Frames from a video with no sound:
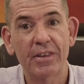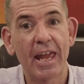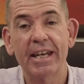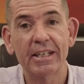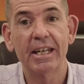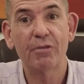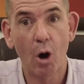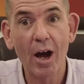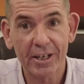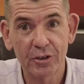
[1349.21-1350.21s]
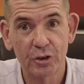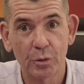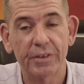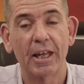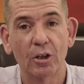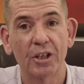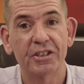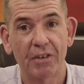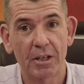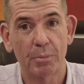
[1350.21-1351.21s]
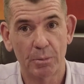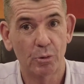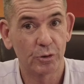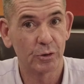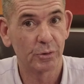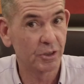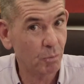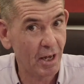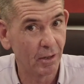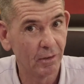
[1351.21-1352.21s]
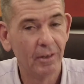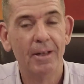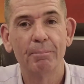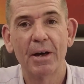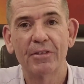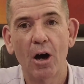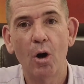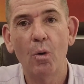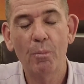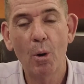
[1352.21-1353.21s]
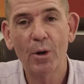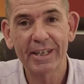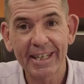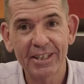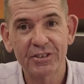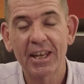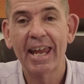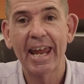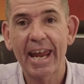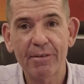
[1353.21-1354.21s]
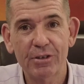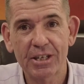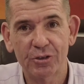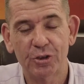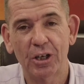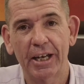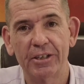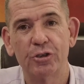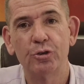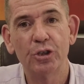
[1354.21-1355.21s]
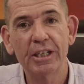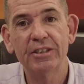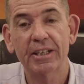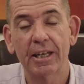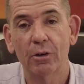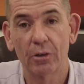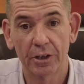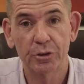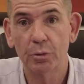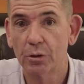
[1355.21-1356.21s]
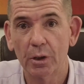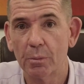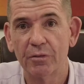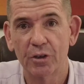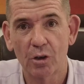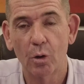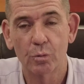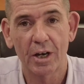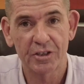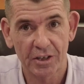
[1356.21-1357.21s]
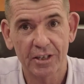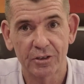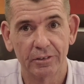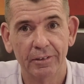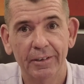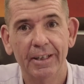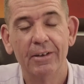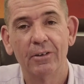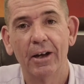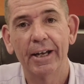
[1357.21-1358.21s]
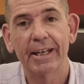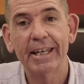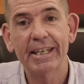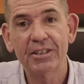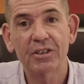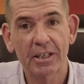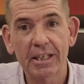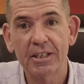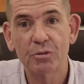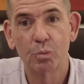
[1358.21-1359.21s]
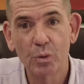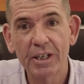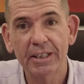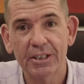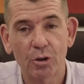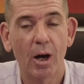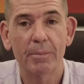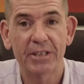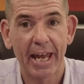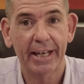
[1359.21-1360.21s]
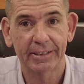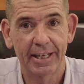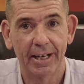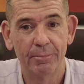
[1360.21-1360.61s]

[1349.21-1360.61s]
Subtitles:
And if I can do it, then lots of other people can do it as well. But the whole point is, everything has changed. You need to get on. I do agree with the gold rush section, right? It is really time to act now.